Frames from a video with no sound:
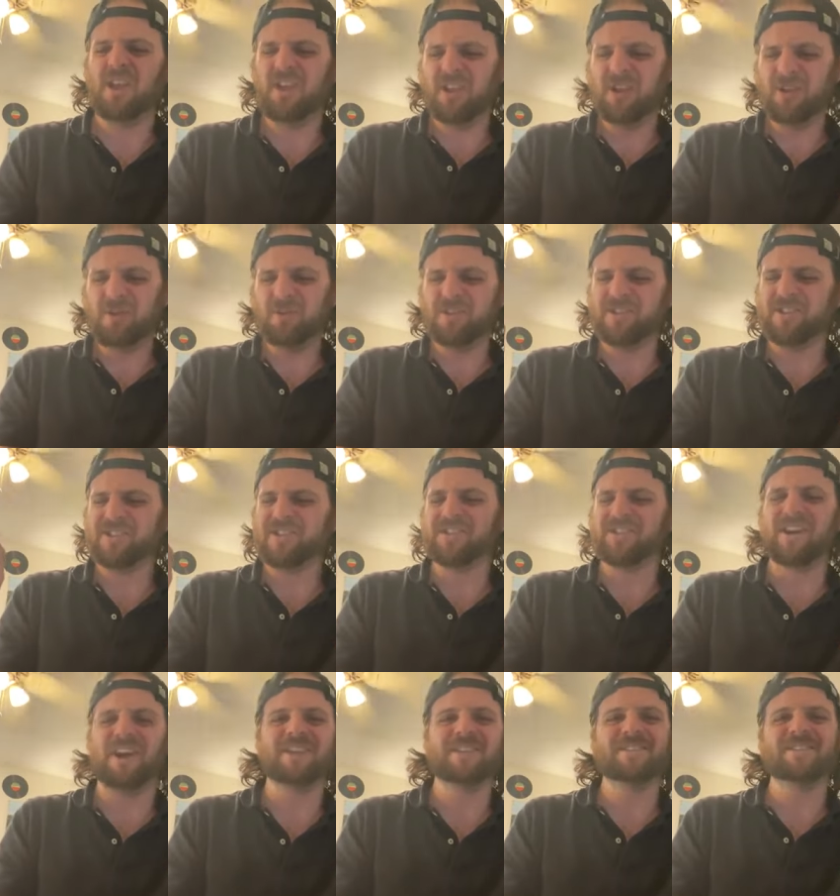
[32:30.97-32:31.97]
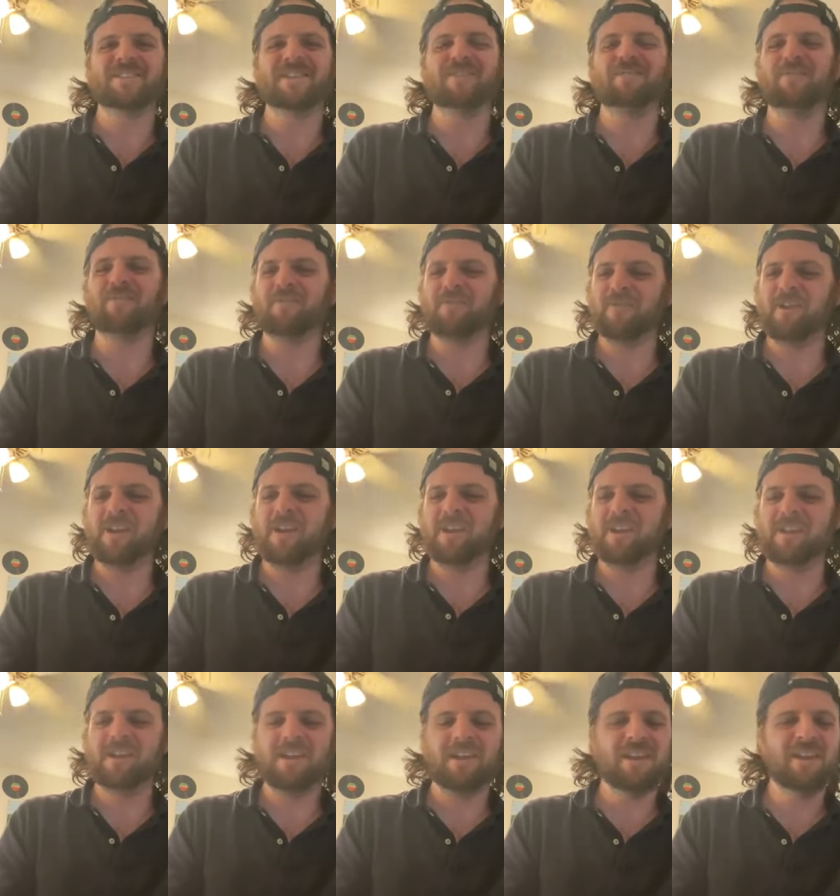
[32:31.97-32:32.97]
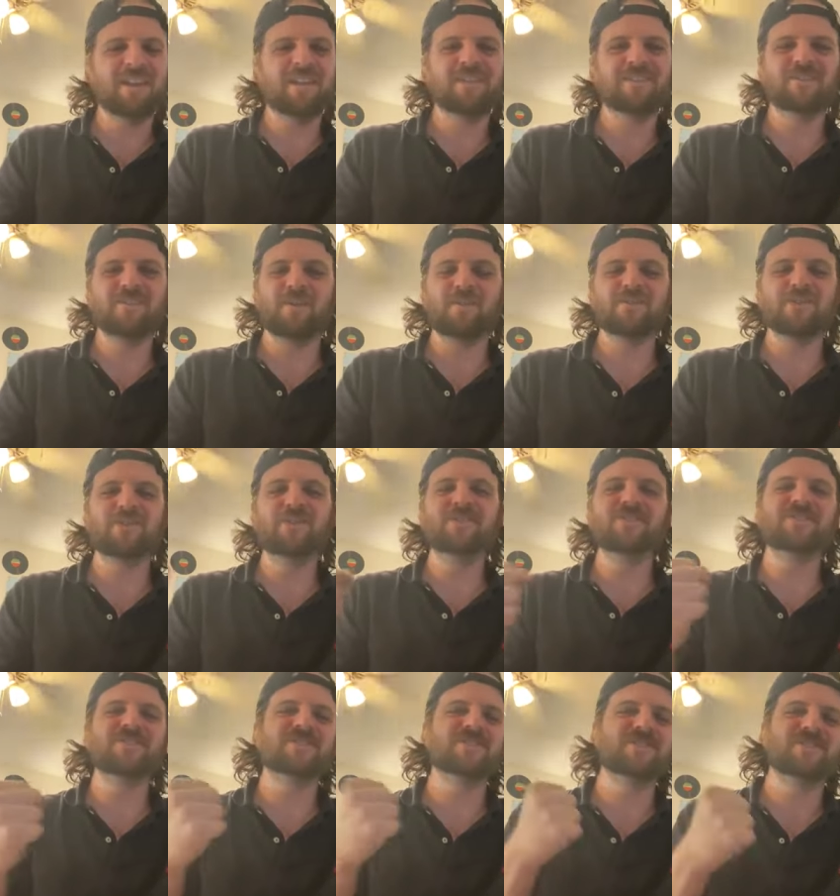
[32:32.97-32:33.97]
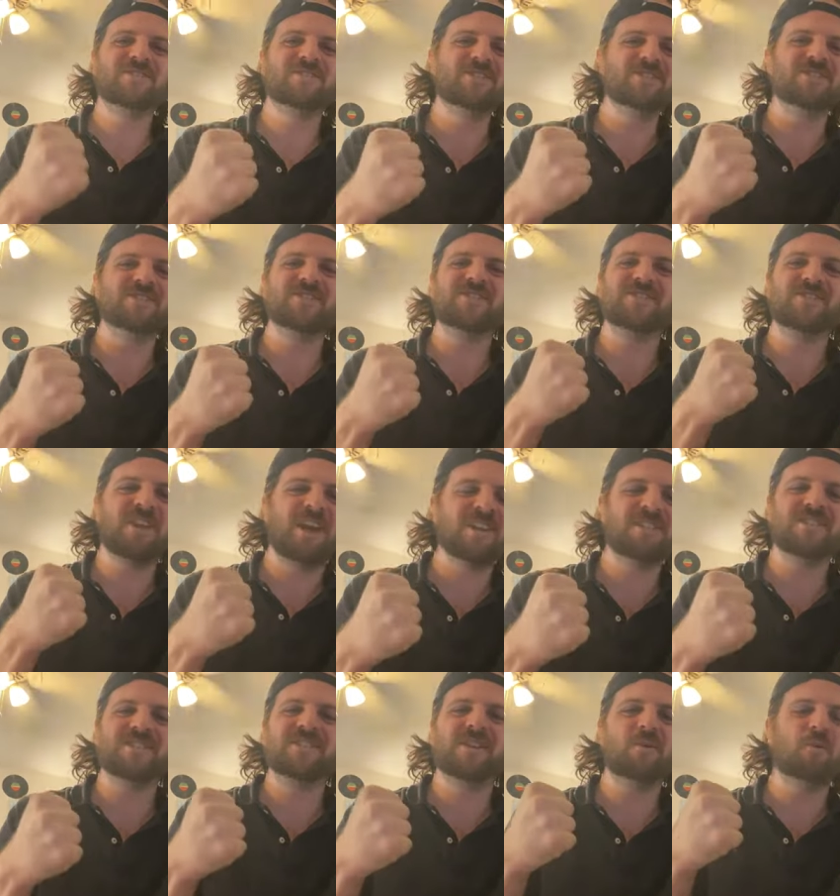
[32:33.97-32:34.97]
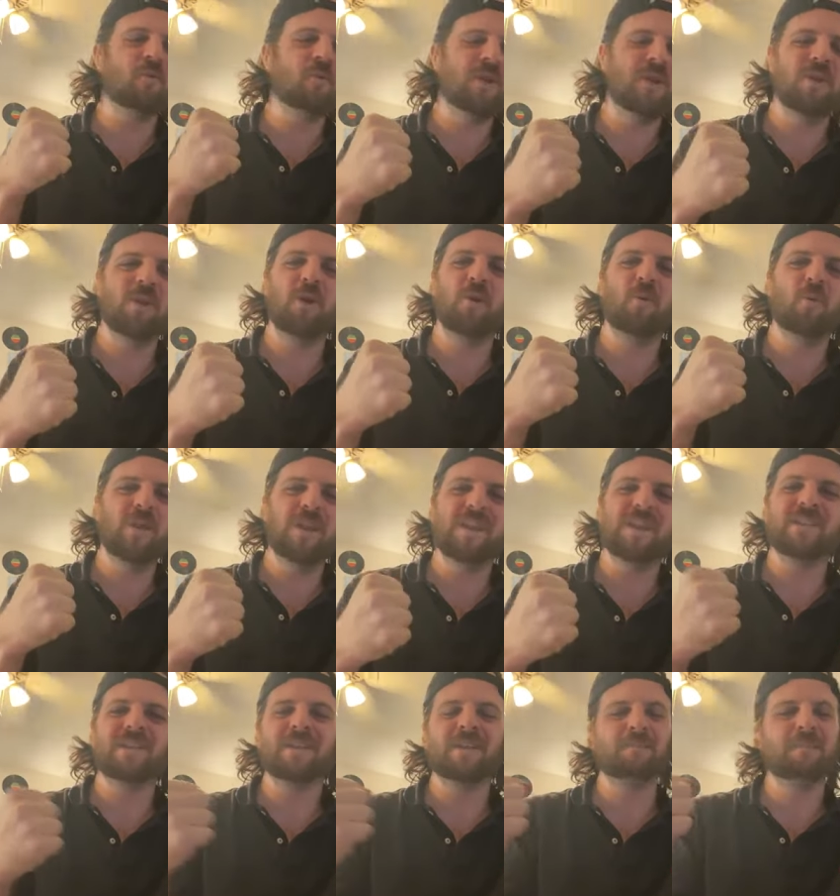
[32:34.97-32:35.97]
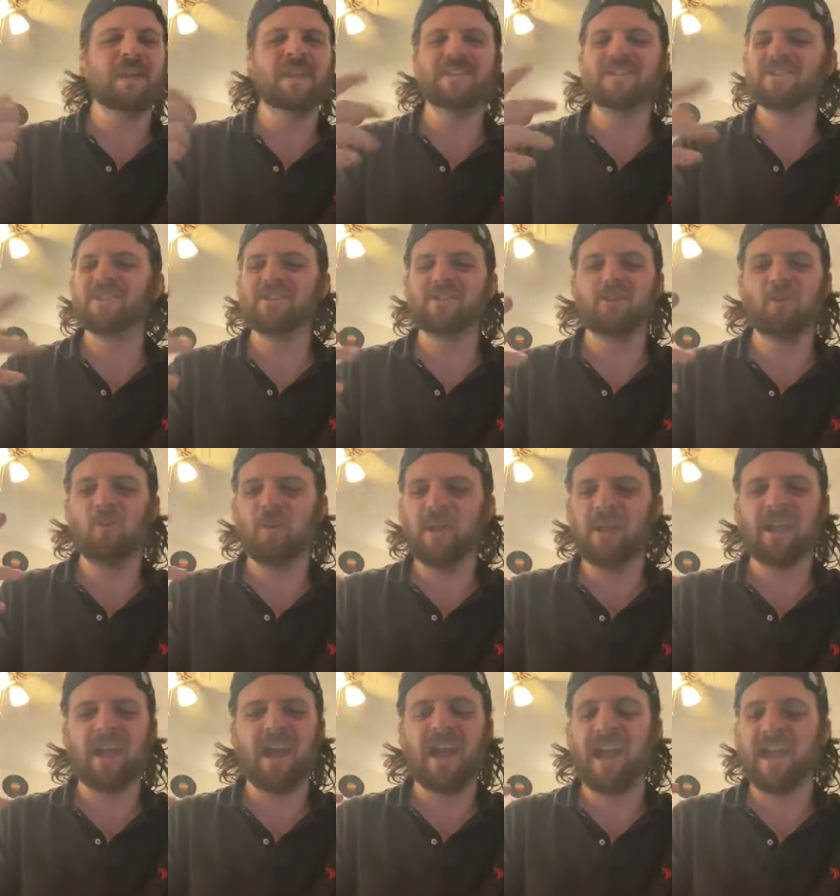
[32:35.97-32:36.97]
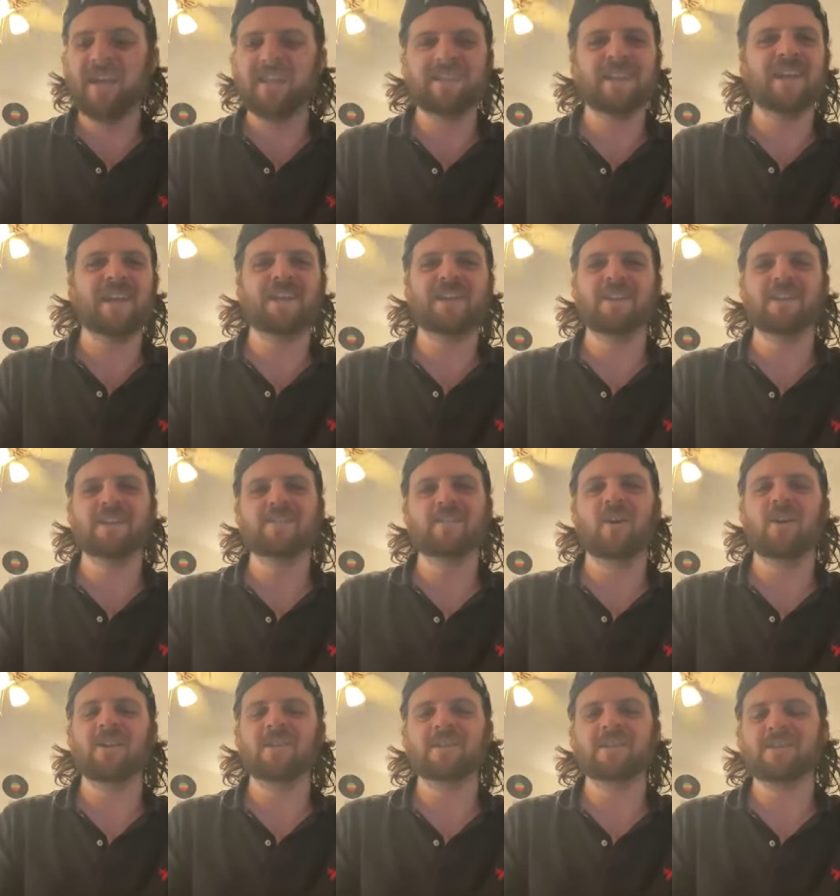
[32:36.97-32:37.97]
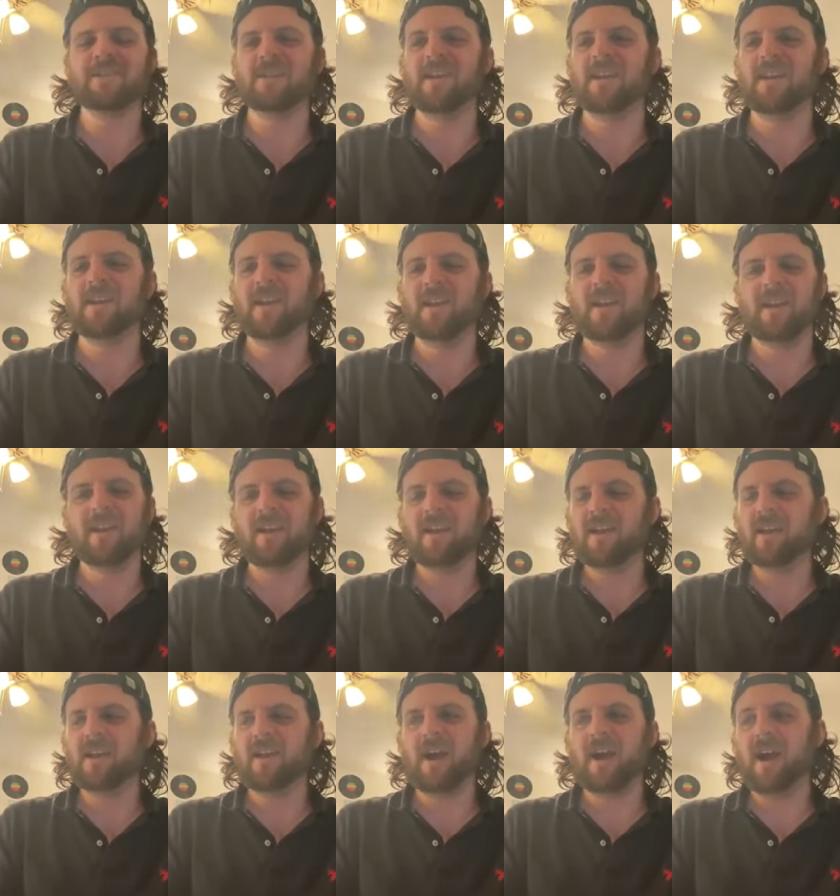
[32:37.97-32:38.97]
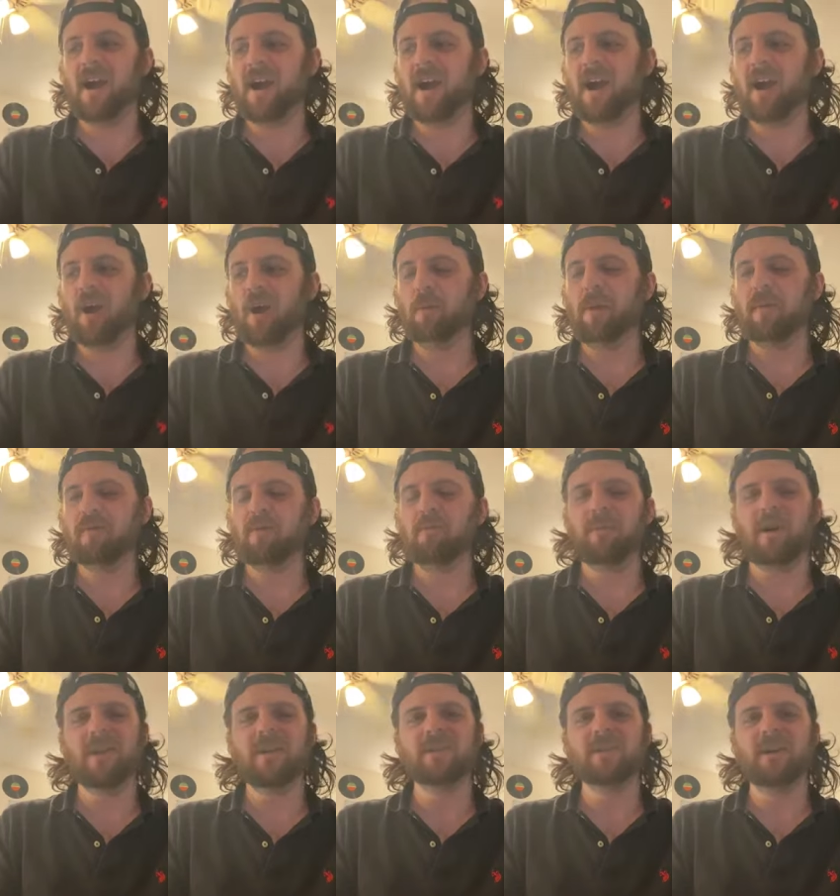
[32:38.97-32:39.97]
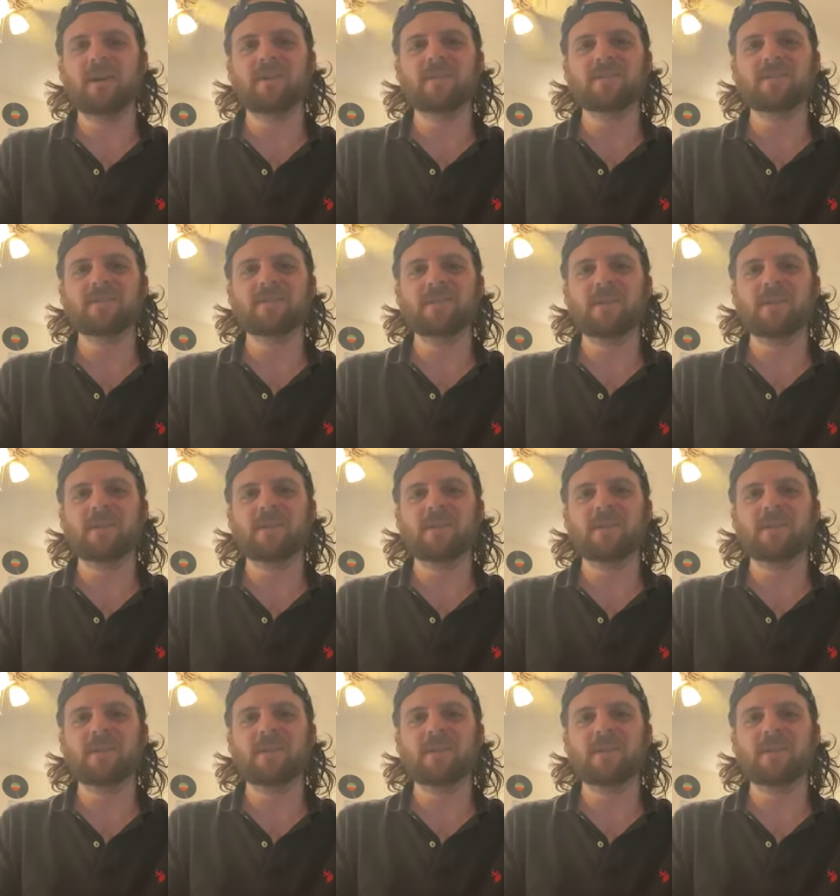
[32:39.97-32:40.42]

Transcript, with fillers: You disgusting freak, JoJo. You disgusting weirdo weakling, man. He's such a weak. I hate that kid, honestly, and I hope everybody does.